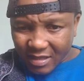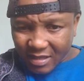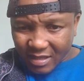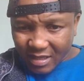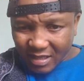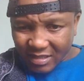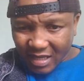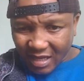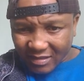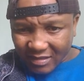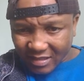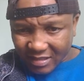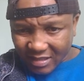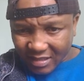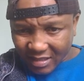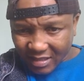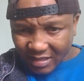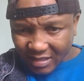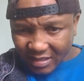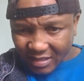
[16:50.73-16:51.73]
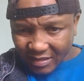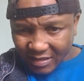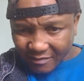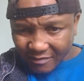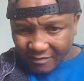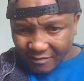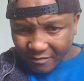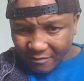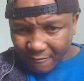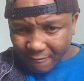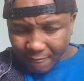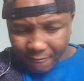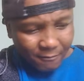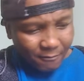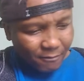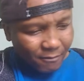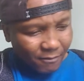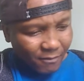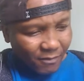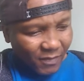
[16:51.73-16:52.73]
This has a t.
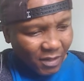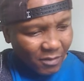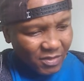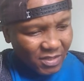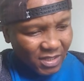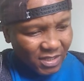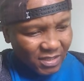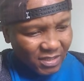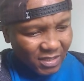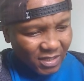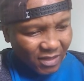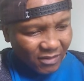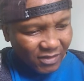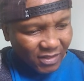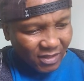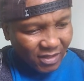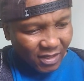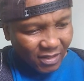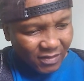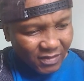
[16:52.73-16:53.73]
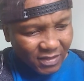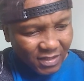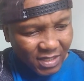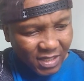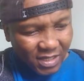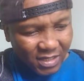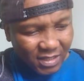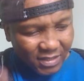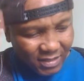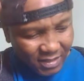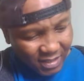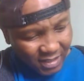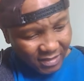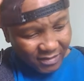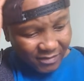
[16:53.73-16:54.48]
Let me see. Does it have? Okay, let's see.